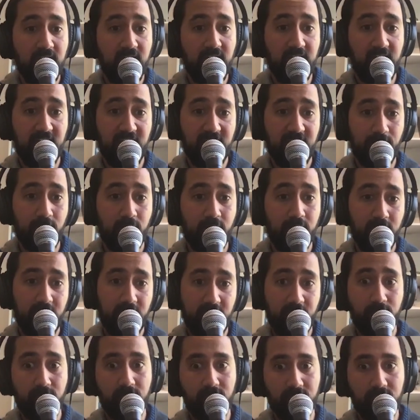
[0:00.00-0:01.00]
And I'm on
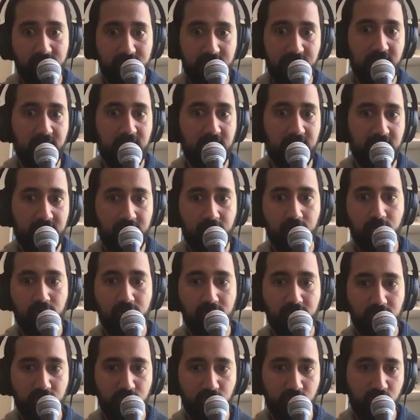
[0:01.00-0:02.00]
labels that are like, you know,
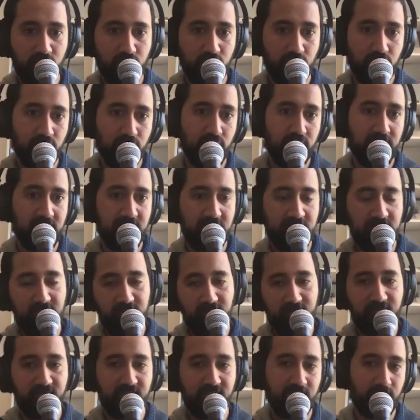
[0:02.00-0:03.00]
Ninja Tune and
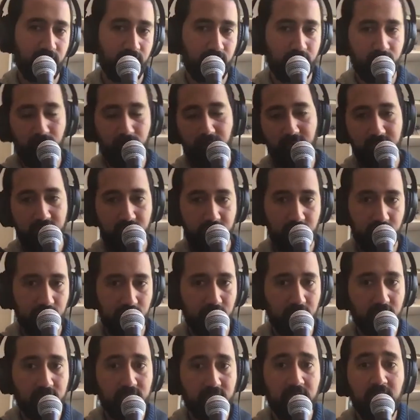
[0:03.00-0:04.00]
Leaf and whatever, yeah.
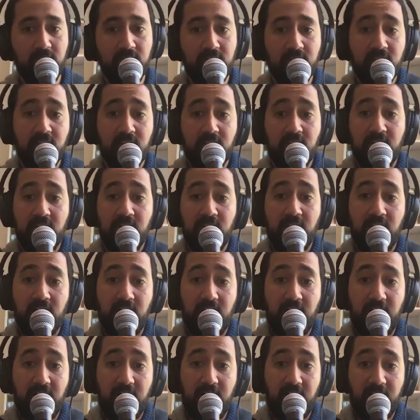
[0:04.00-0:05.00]
Gearbox.
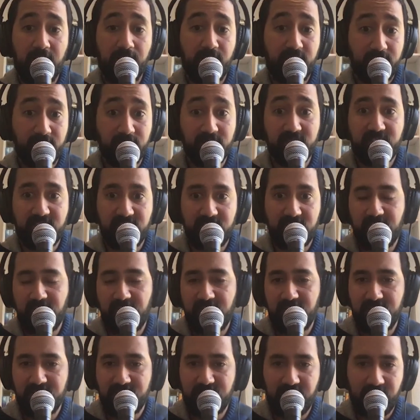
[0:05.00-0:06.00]
And people see
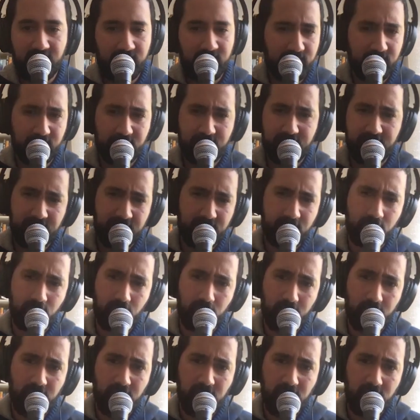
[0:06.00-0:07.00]
that as like a success
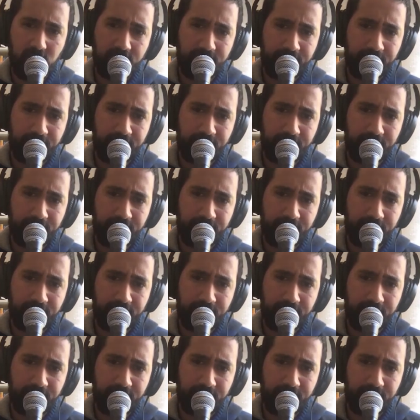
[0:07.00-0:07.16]
story.